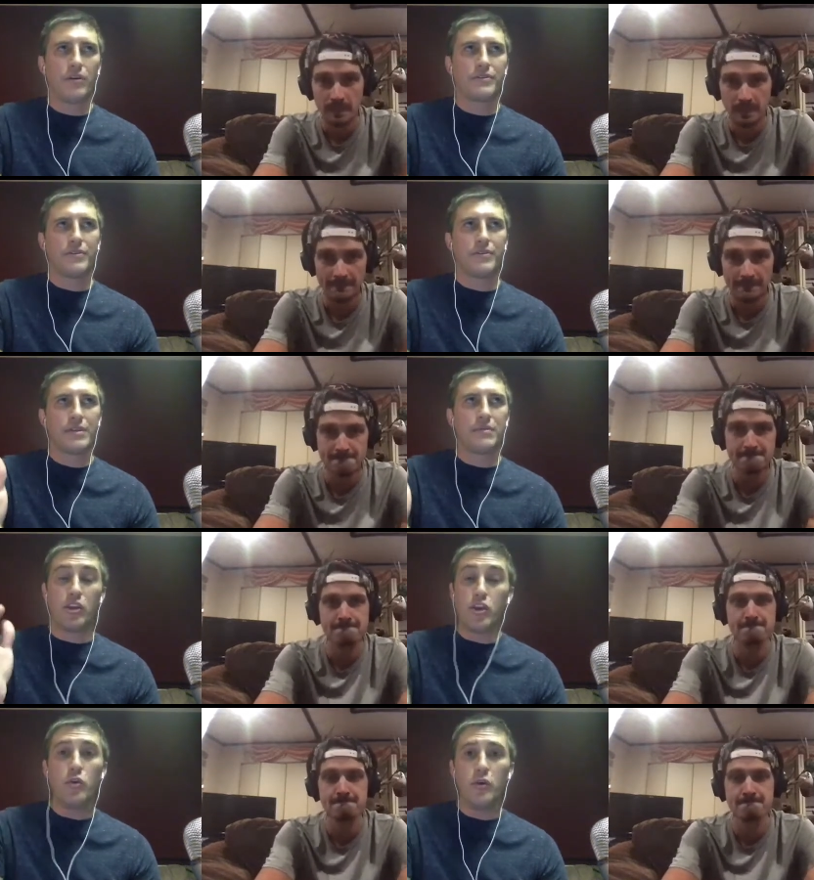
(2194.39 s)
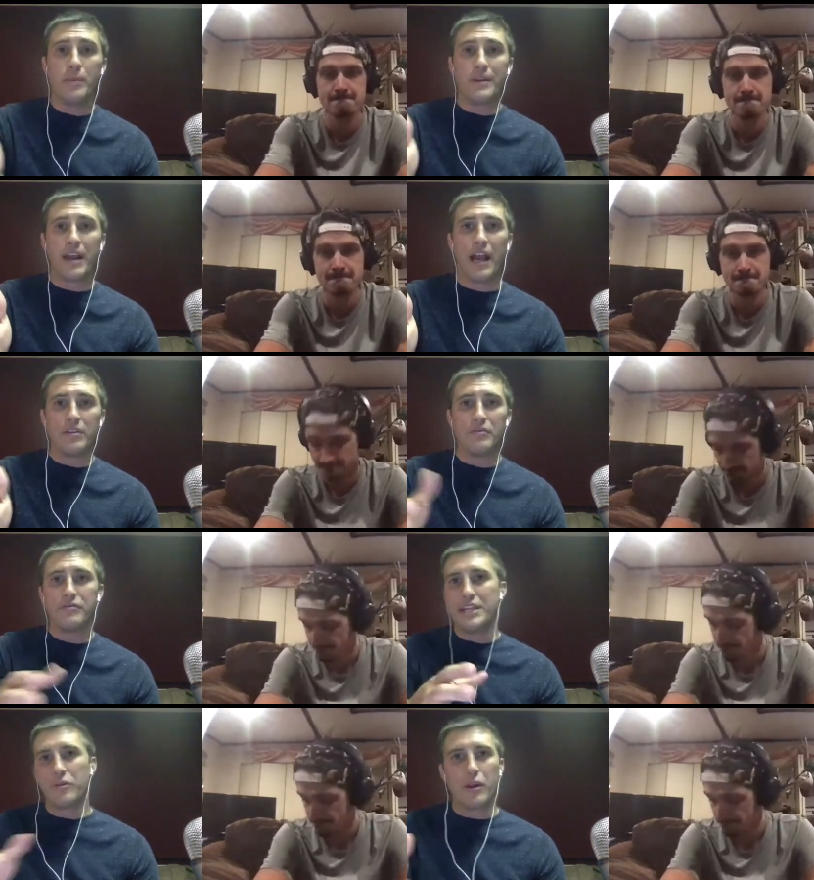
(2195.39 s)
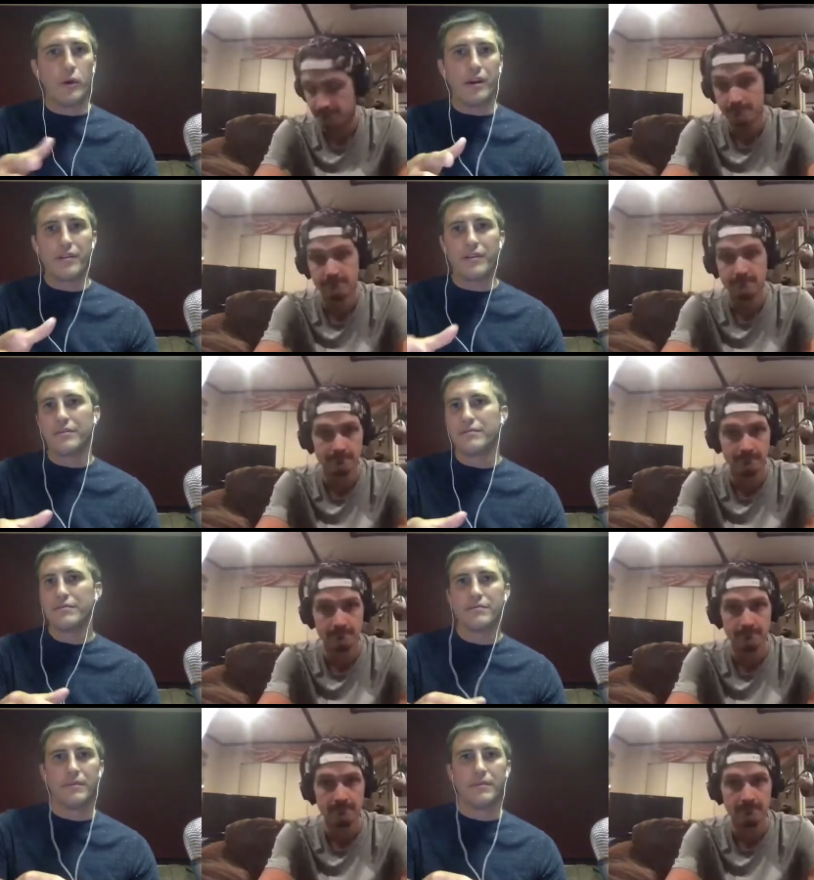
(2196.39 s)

Speaker 1: also something you have been kind of tinkering with and